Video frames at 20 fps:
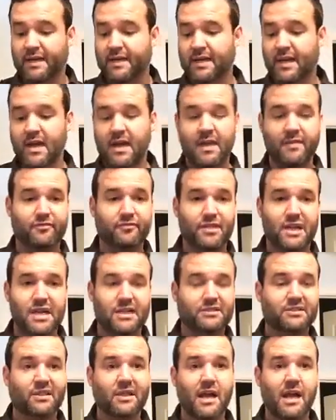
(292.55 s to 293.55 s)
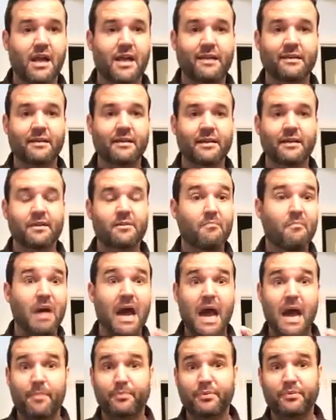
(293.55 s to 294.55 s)
knife, flashlight,
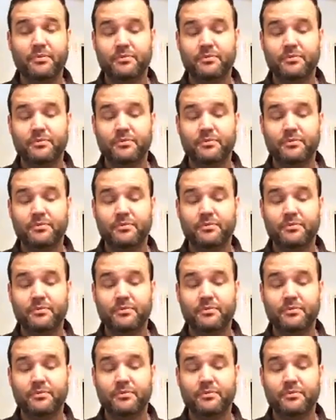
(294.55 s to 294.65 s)
map,